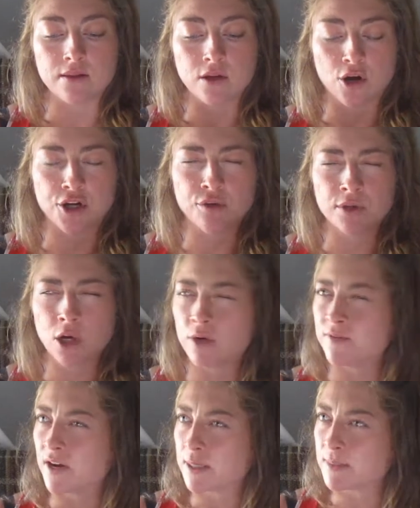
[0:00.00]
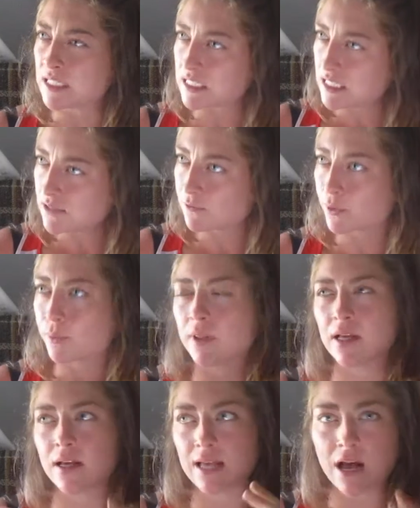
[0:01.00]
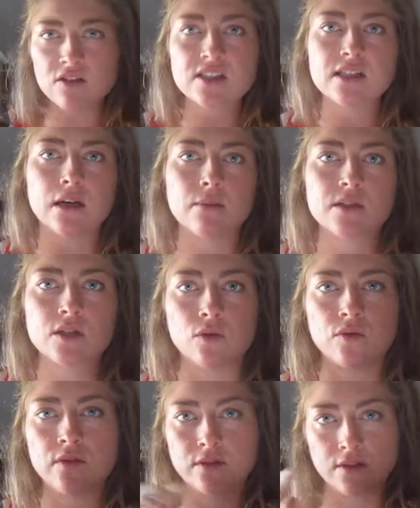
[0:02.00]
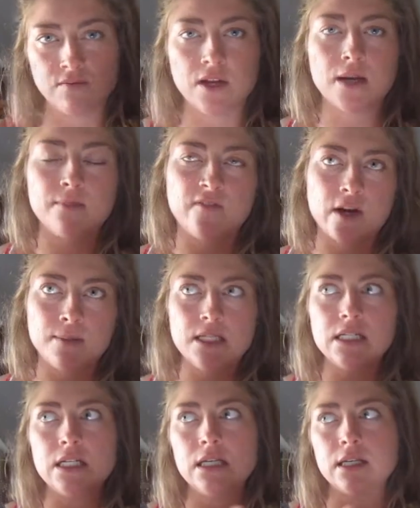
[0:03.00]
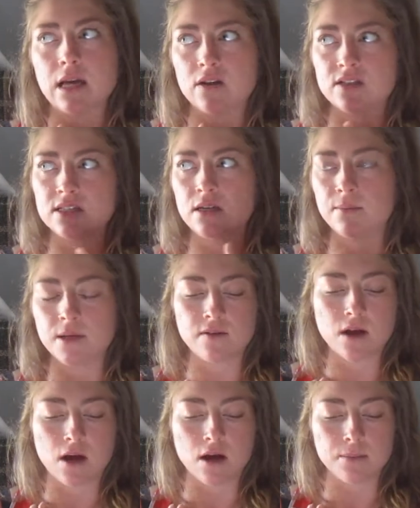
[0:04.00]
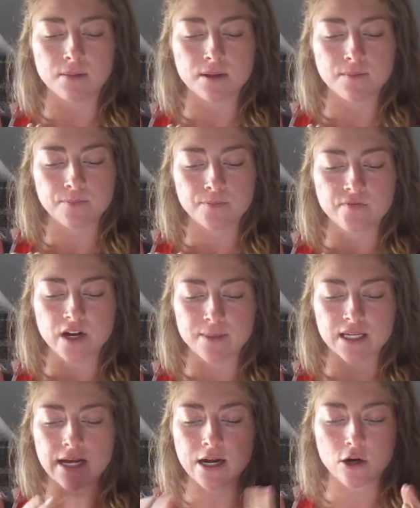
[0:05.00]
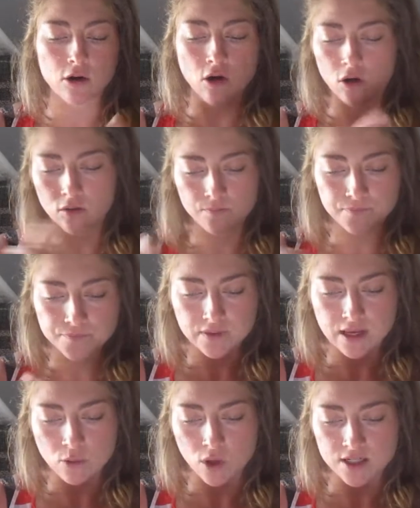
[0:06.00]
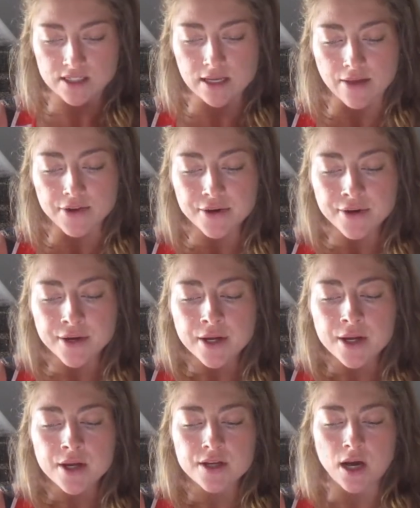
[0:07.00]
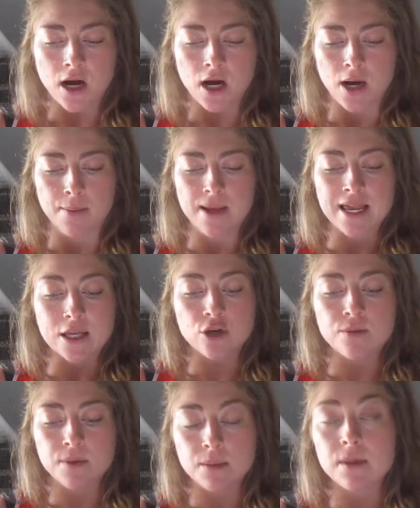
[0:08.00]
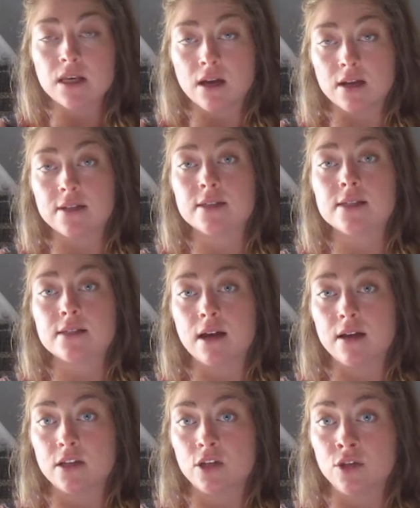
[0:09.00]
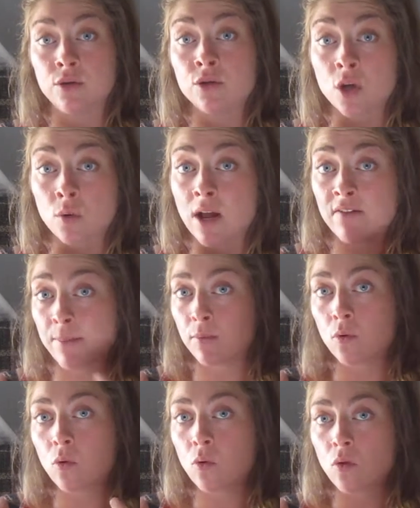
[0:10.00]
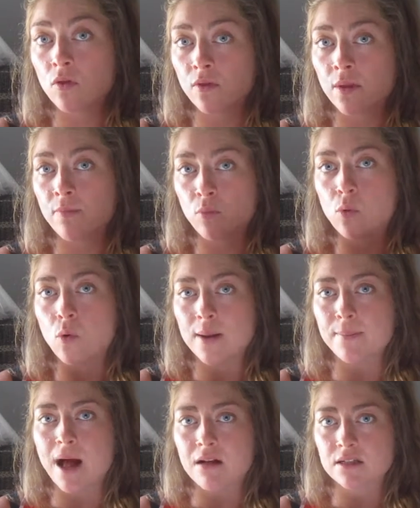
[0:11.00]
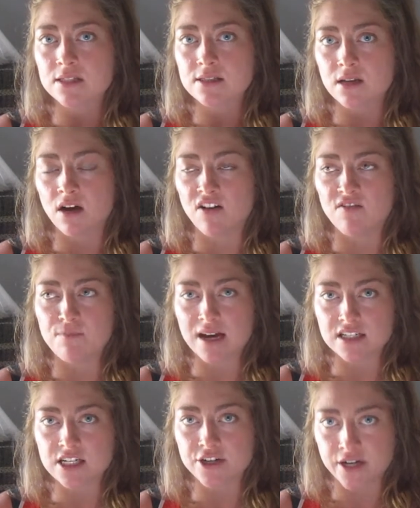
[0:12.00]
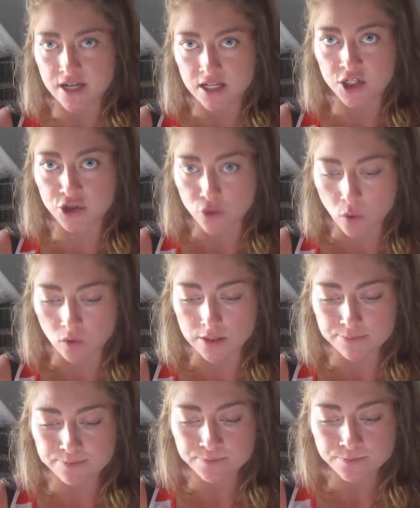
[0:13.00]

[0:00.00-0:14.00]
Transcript: Are you low in vitamin D frequently, and calcium? So again, vitamin D, calcium, and vitamin K they work together. It could be because that you don't have the quite balance of bacteria in your colon